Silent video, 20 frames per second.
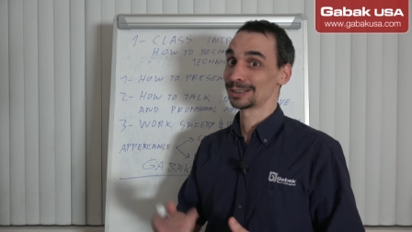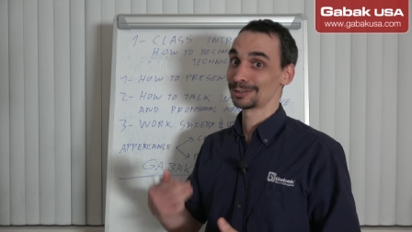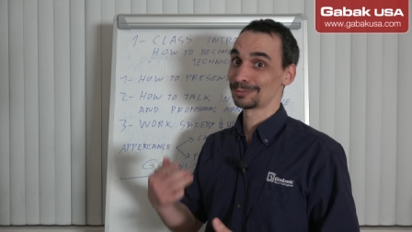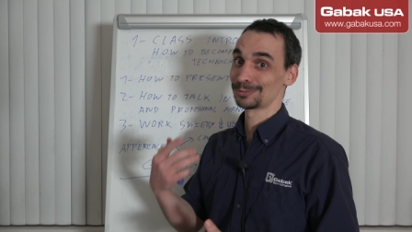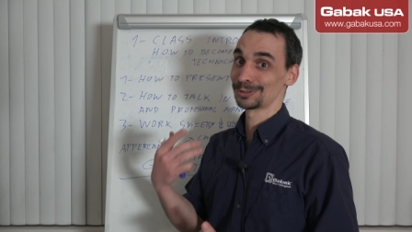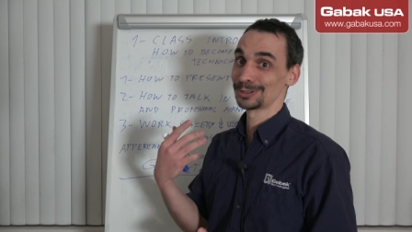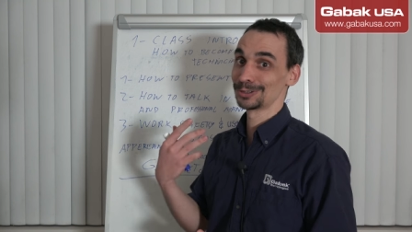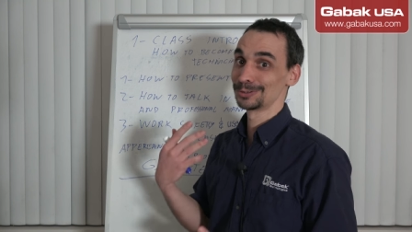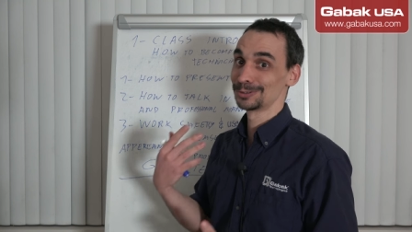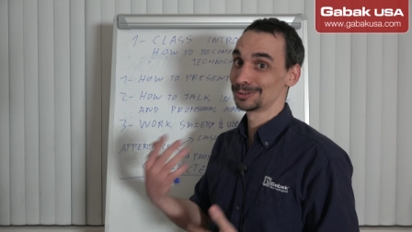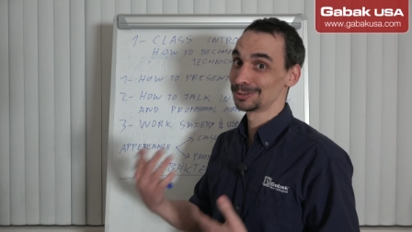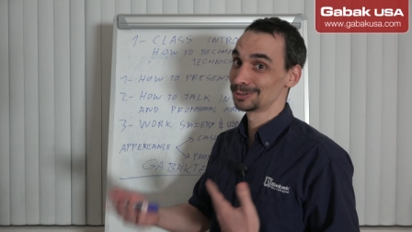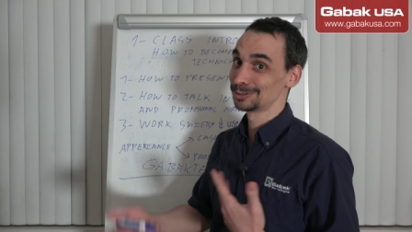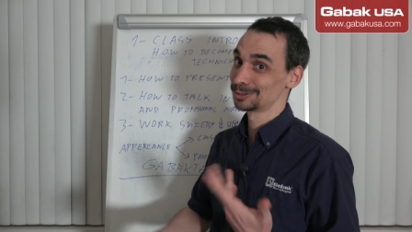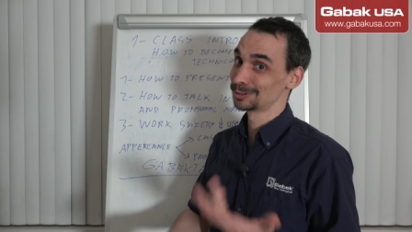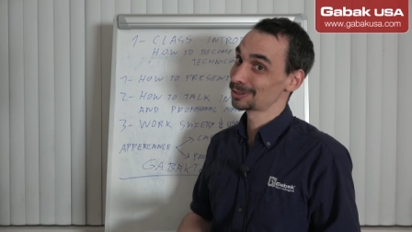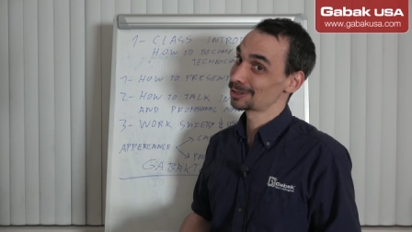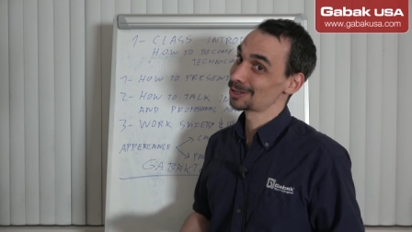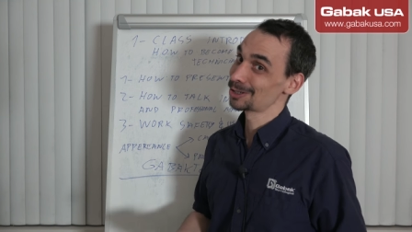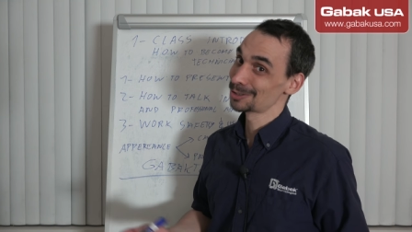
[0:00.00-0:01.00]
If
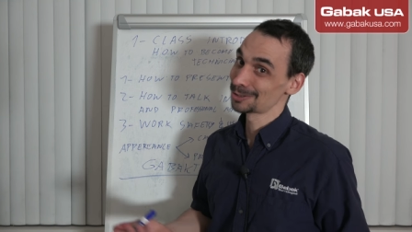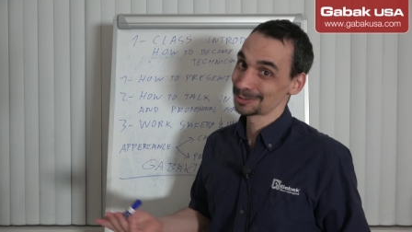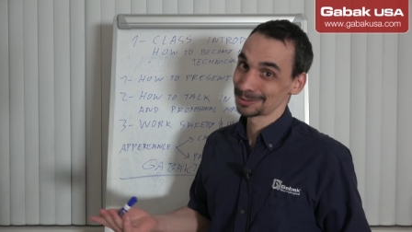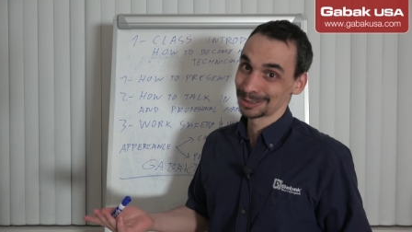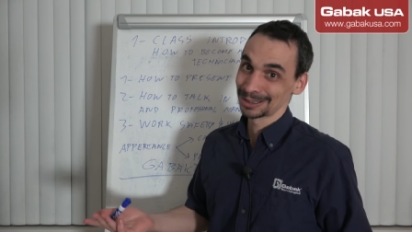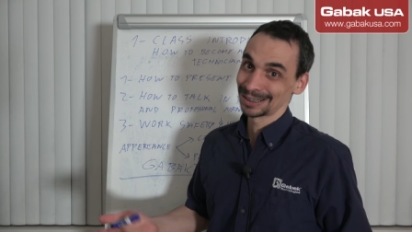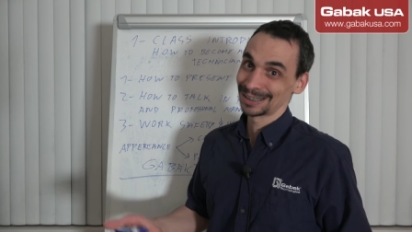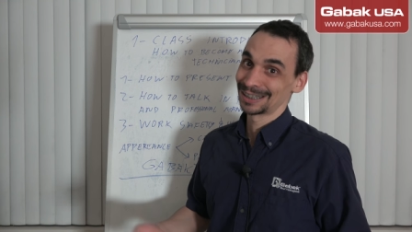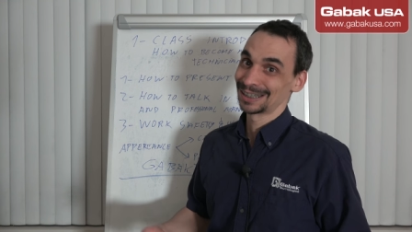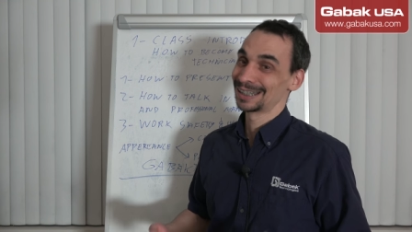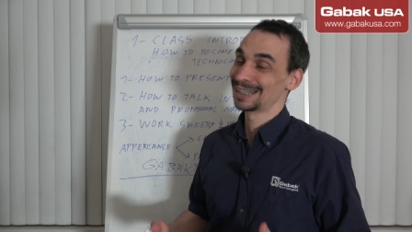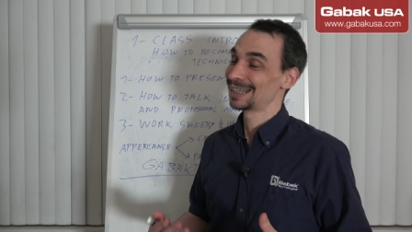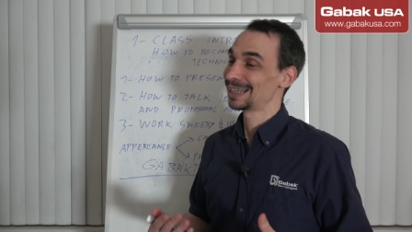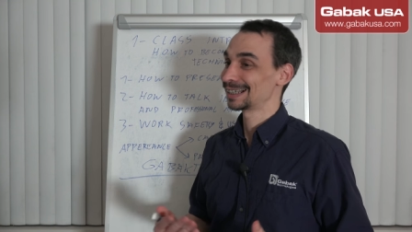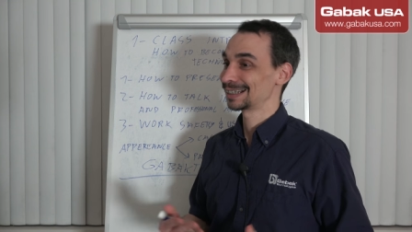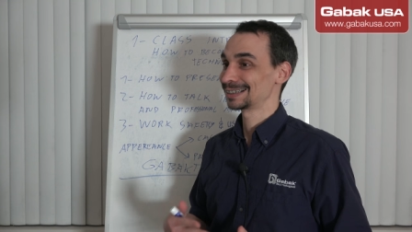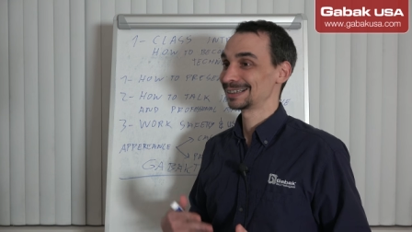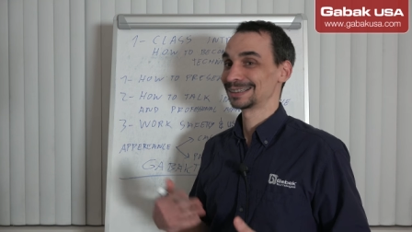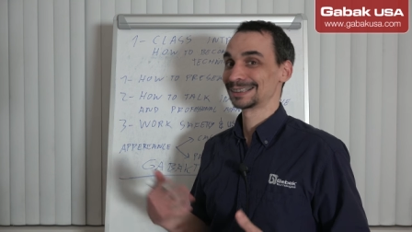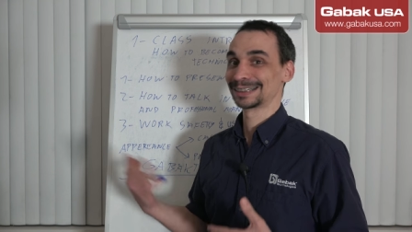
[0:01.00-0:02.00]
you go
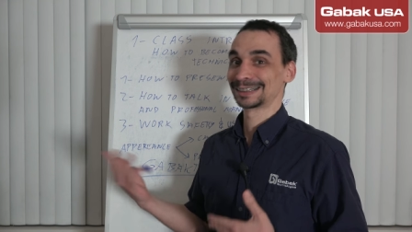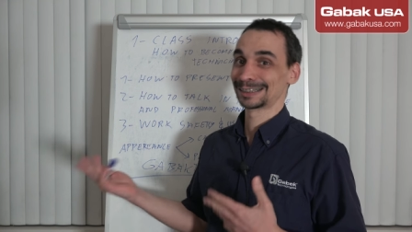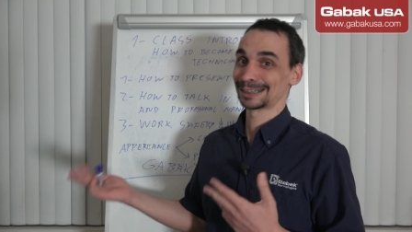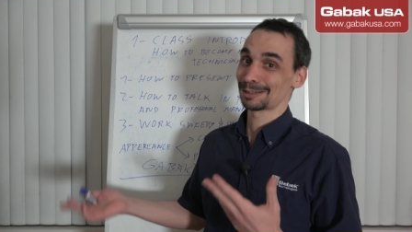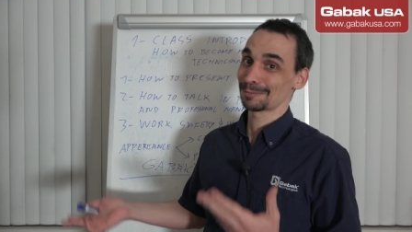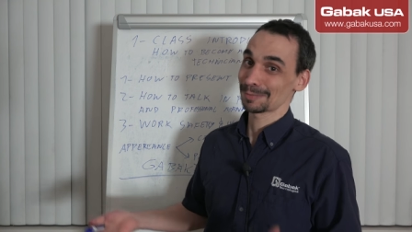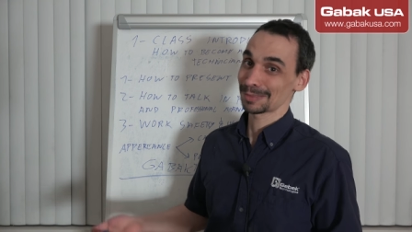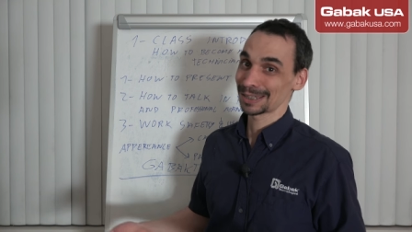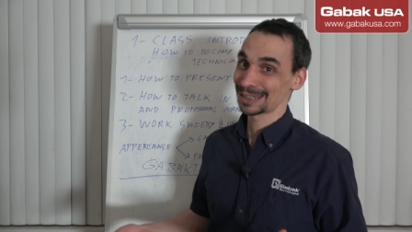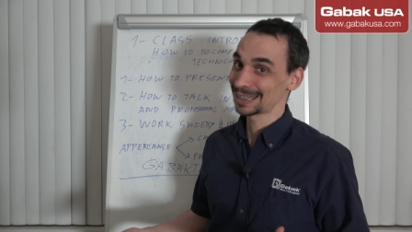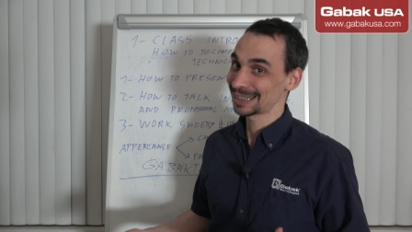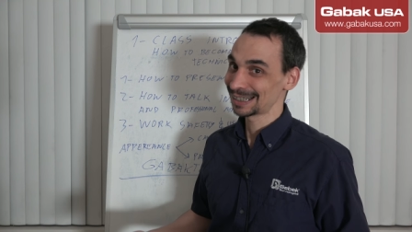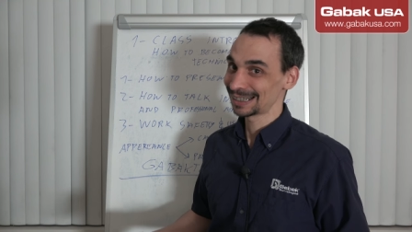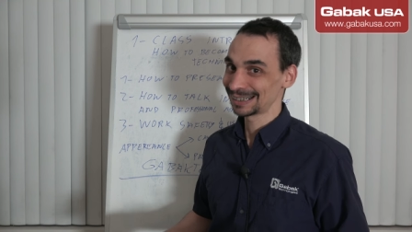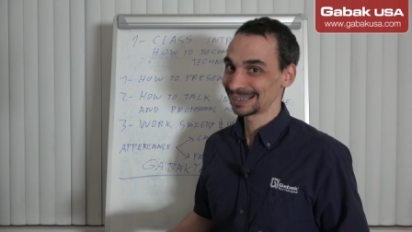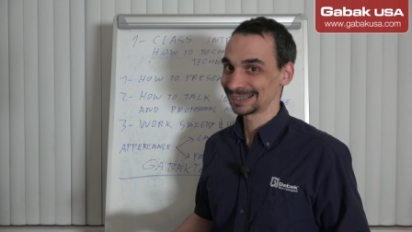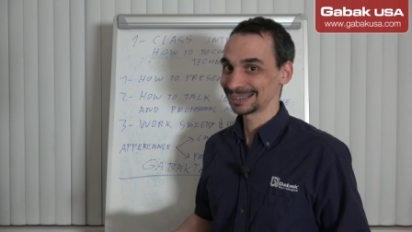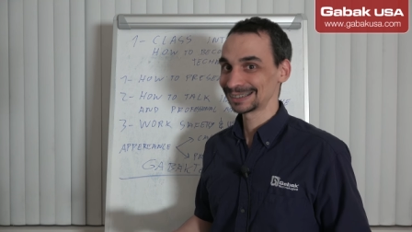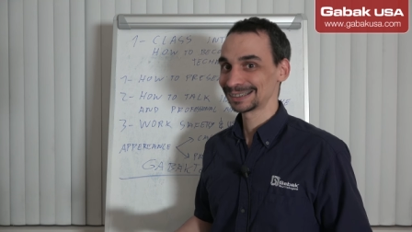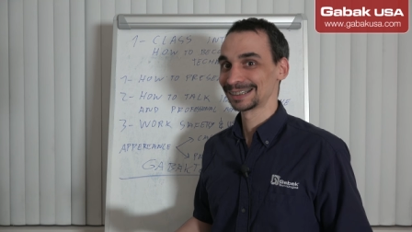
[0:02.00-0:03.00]
like something
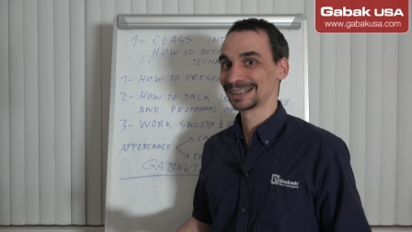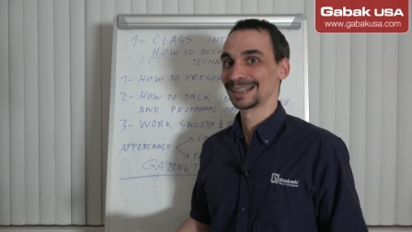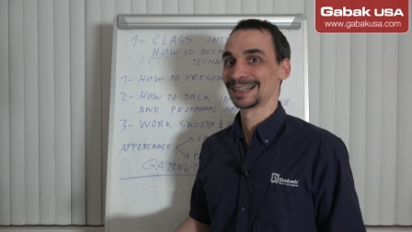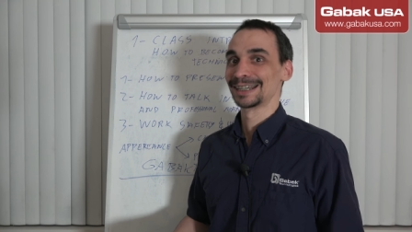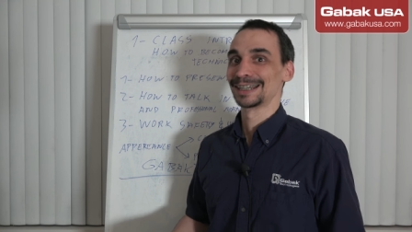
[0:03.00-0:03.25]
else,